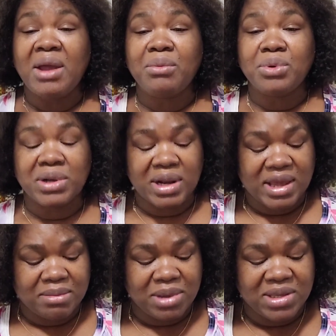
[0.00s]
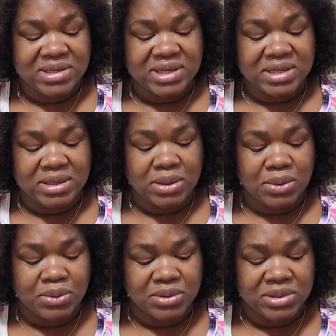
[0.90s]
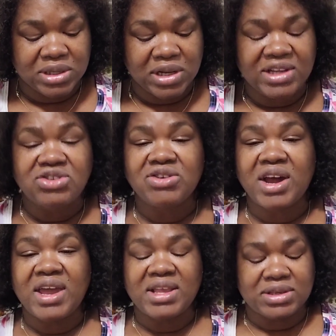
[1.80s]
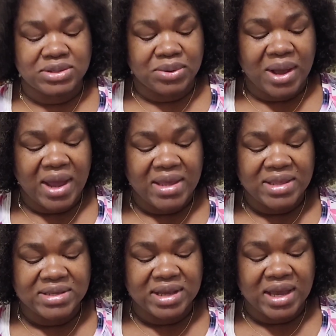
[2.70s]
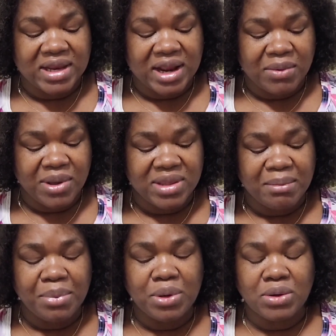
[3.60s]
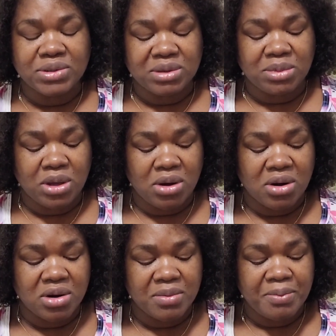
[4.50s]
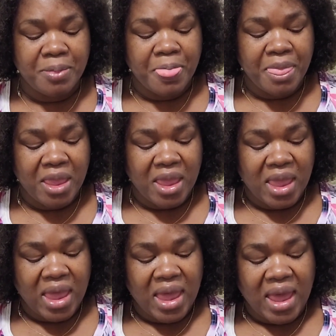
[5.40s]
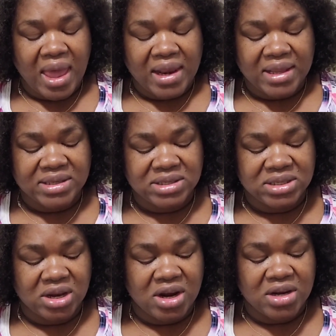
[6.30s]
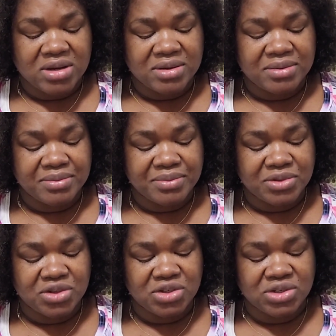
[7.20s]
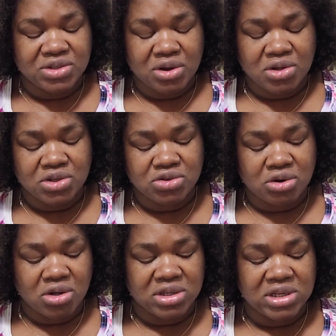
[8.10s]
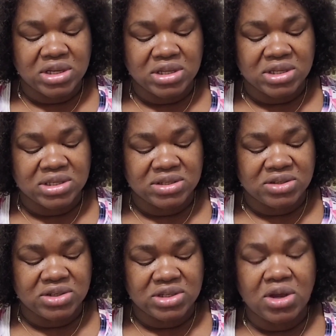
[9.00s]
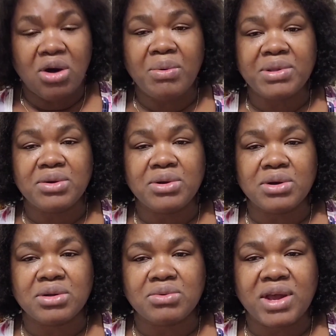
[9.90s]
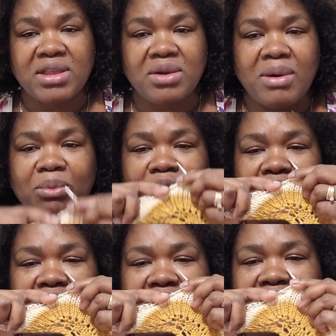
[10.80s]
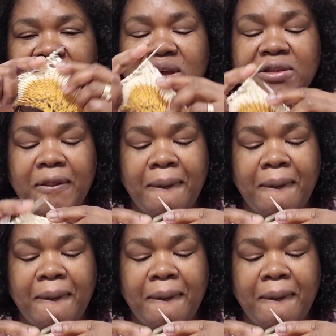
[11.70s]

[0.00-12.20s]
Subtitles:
wouldn't let me sit alone till I try it. So I decided, I went and pulled out some yarn and I start just constructing it to see how it's gonna. Right now I'm working on it.